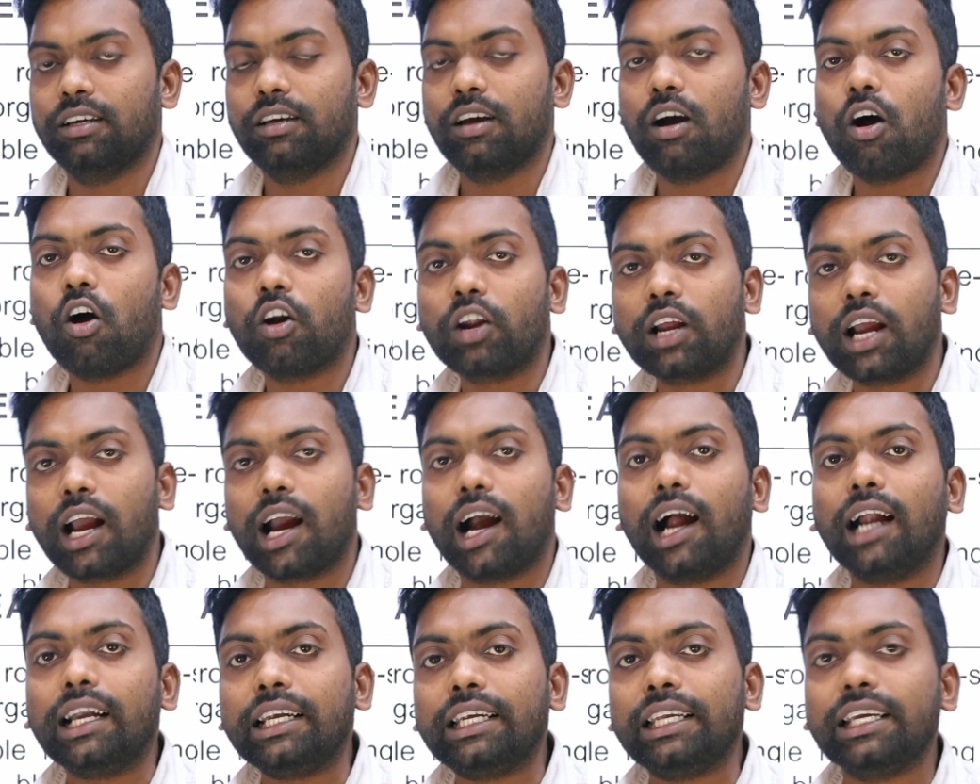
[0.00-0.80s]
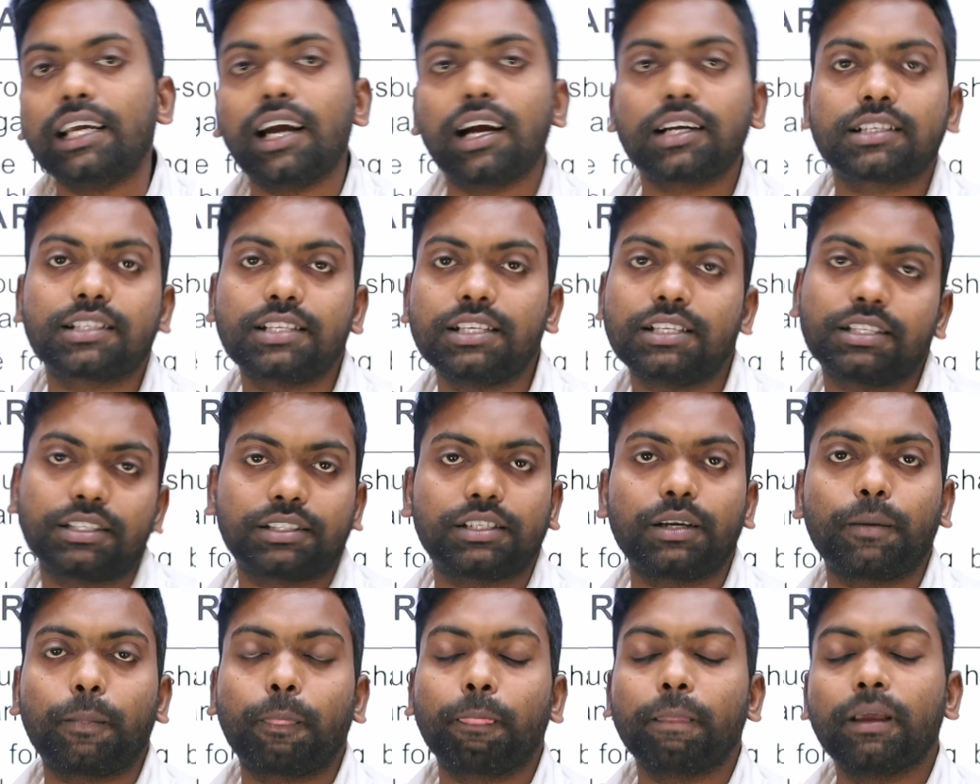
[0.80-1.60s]
or cardiac
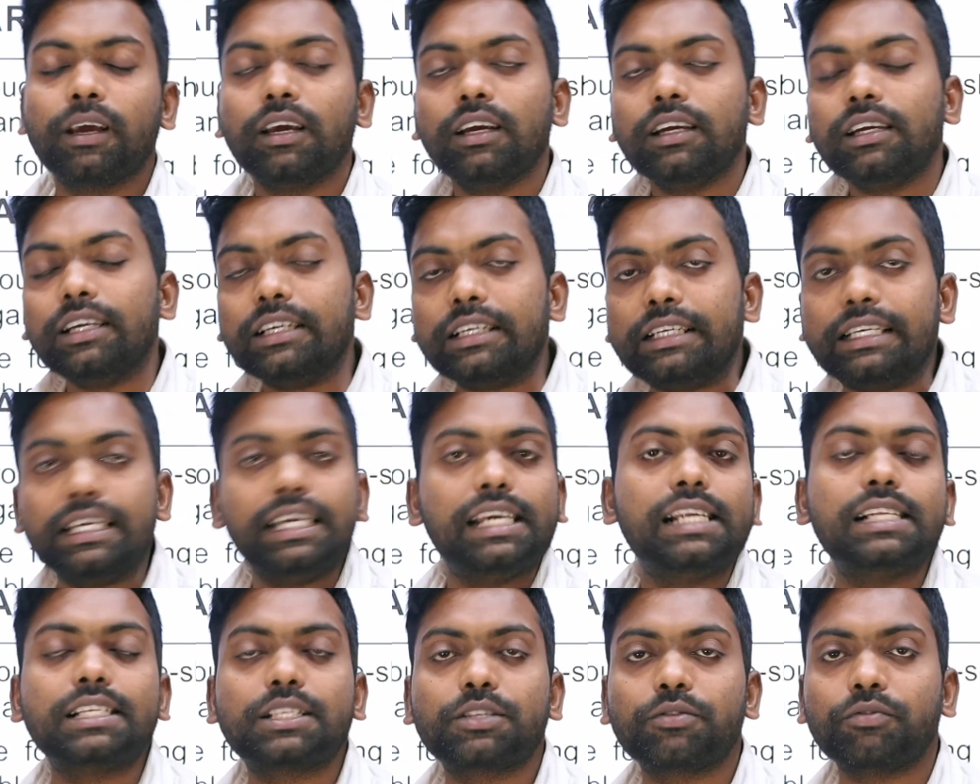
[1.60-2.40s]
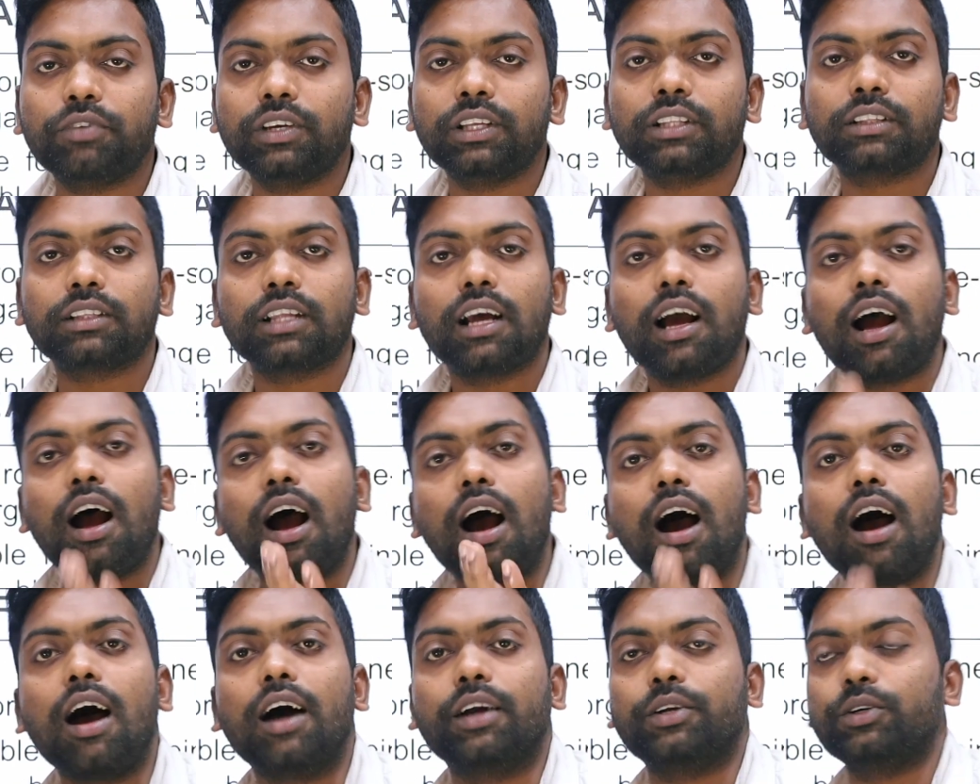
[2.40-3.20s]
system. It deals with
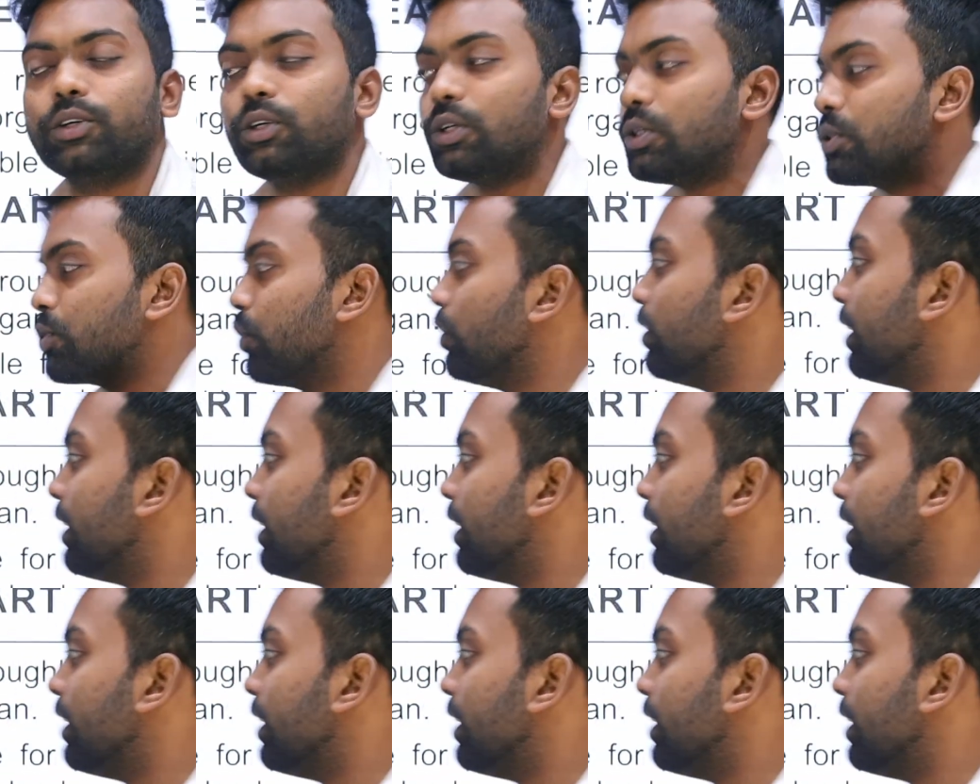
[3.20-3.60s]
heart. So